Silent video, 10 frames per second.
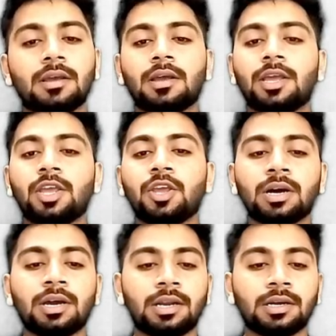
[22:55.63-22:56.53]

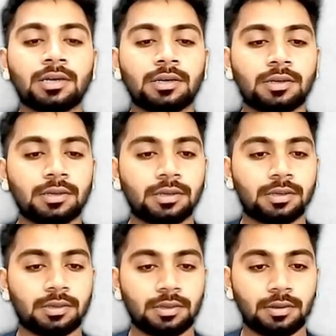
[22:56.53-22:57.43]
your
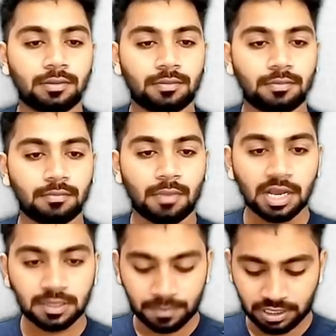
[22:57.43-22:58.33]

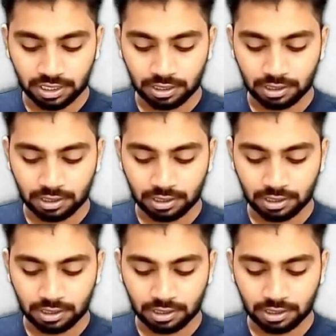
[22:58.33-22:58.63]
mass measure in